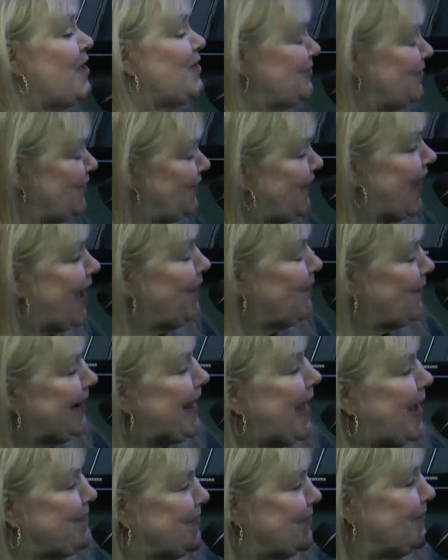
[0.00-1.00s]
Did that? What
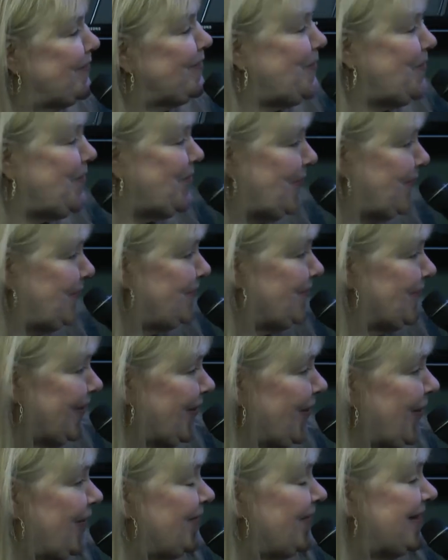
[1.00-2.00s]
happened with you
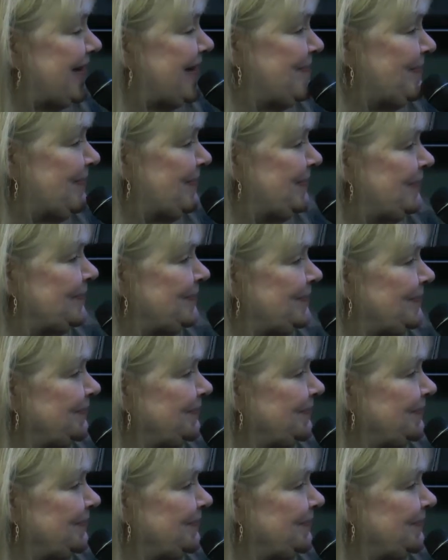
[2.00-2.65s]
during COVID? Well,